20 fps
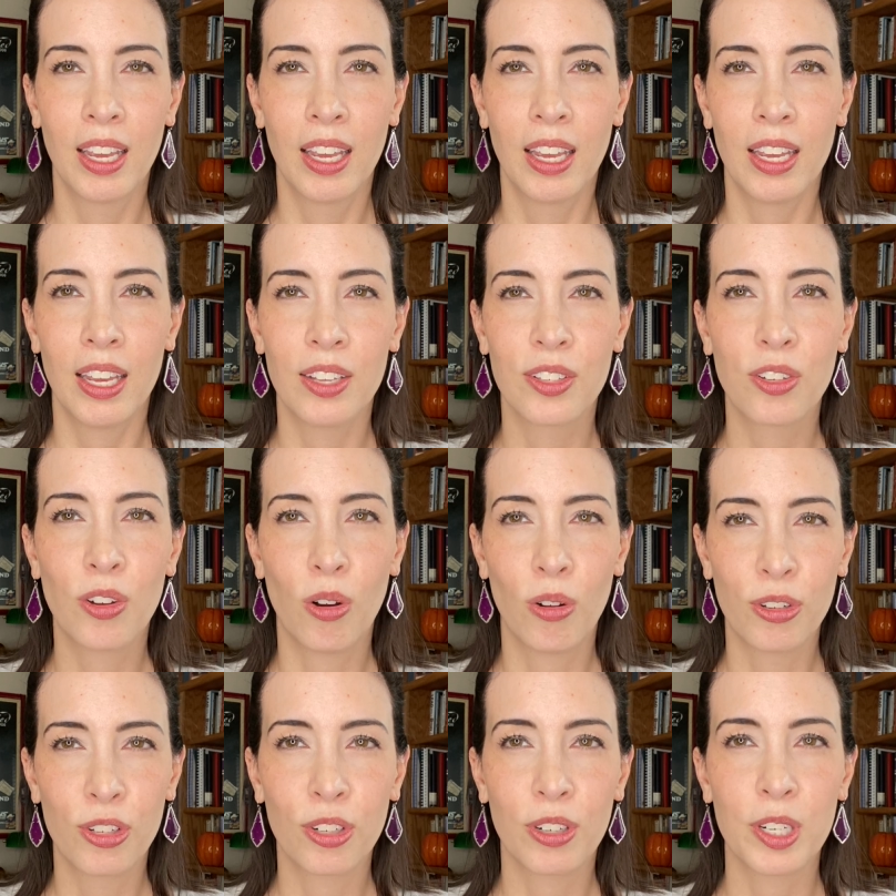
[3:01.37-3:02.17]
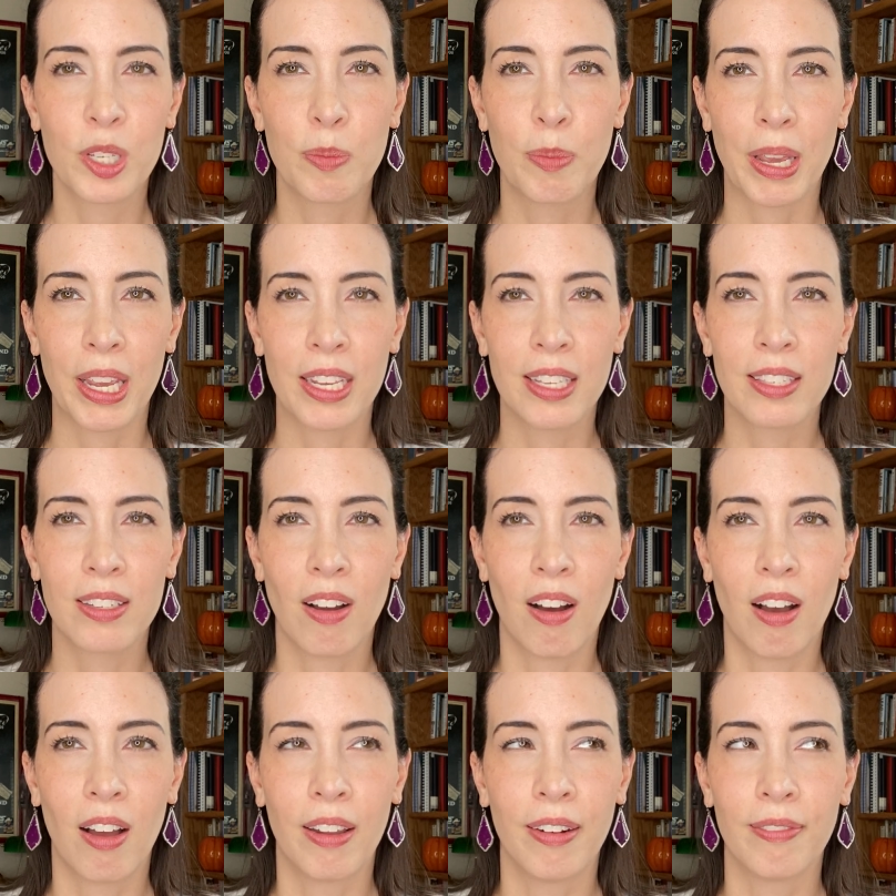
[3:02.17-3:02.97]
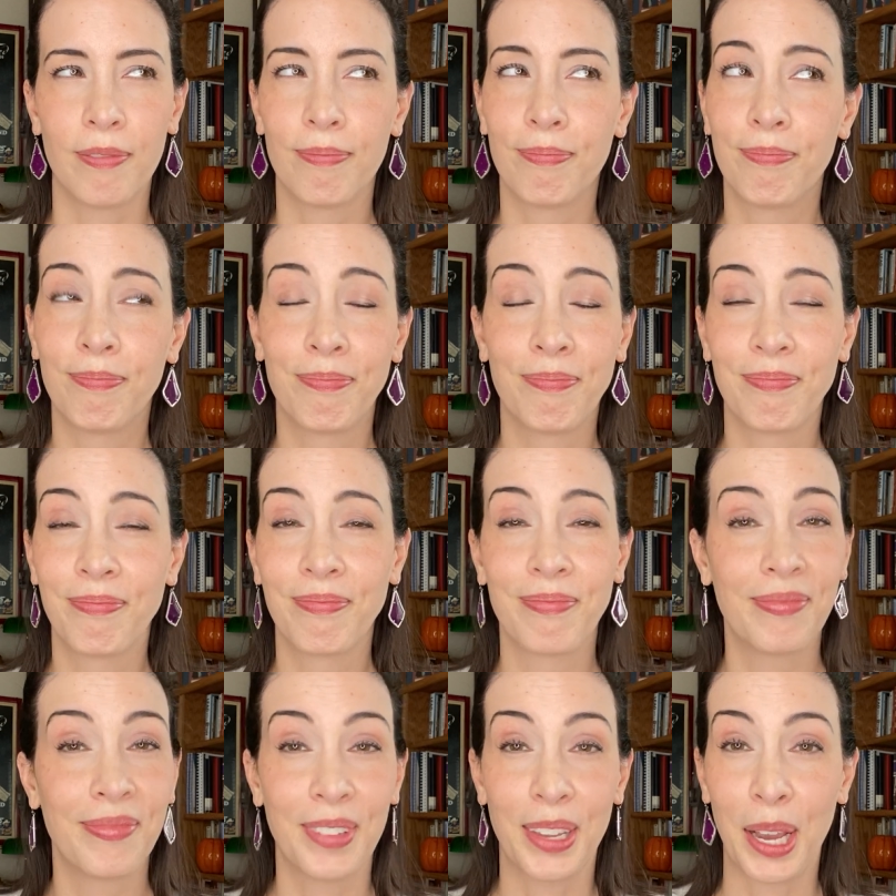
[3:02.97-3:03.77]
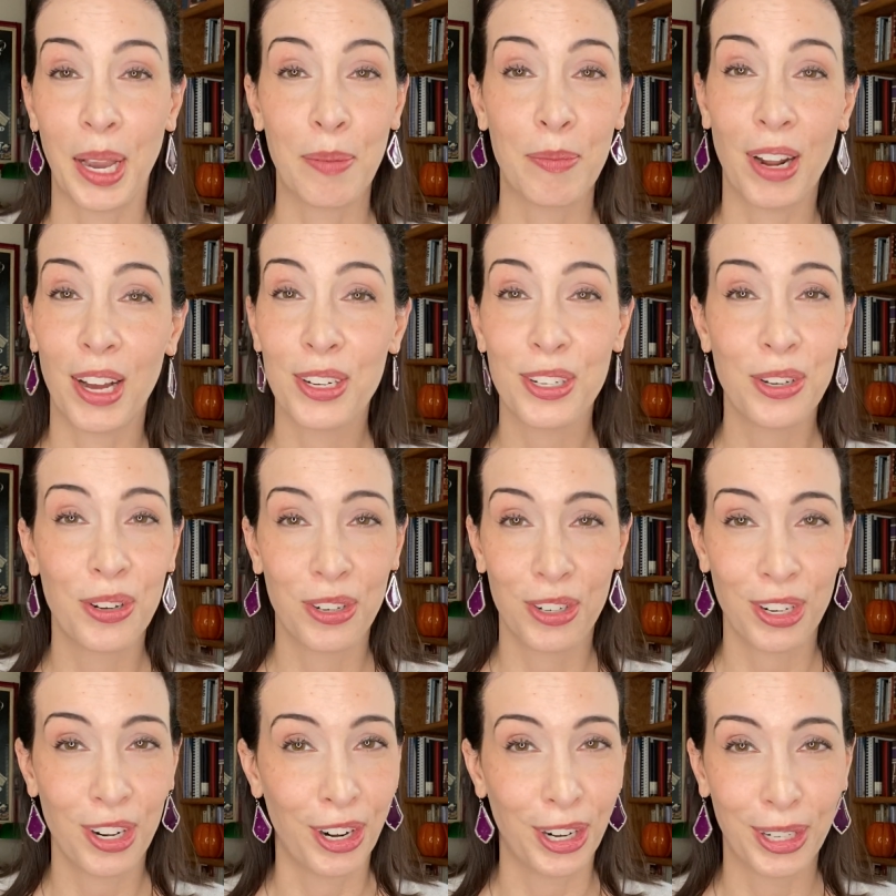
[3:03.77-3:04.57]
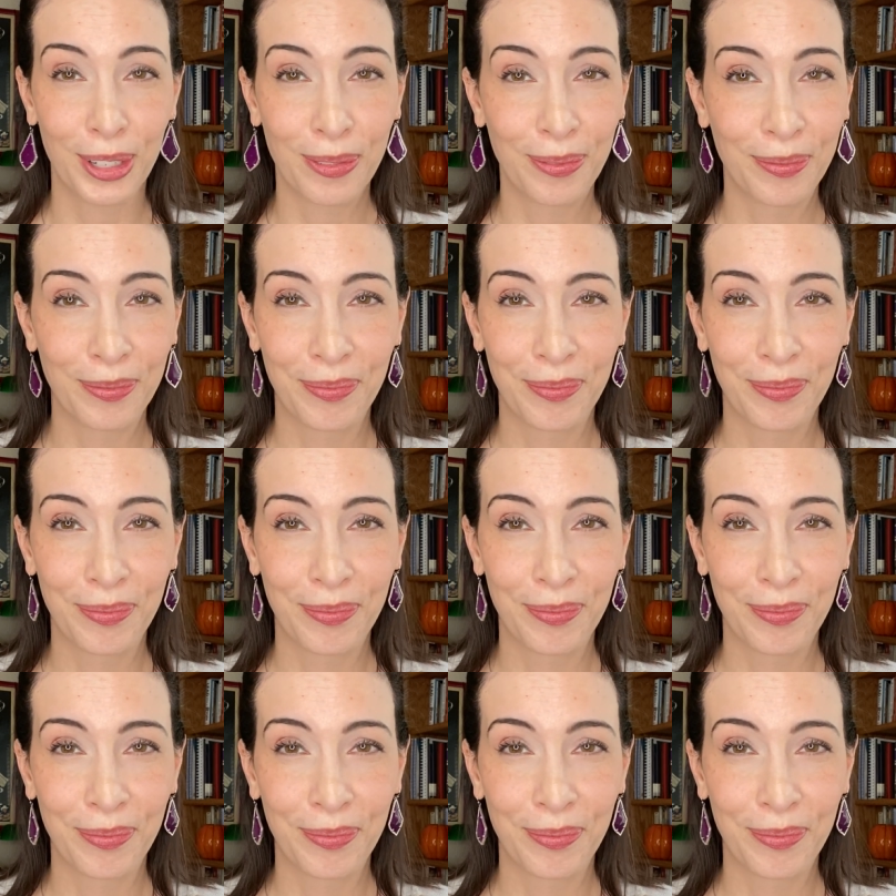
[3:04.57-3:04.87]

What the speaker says: His culture is based on, I'm not too sure.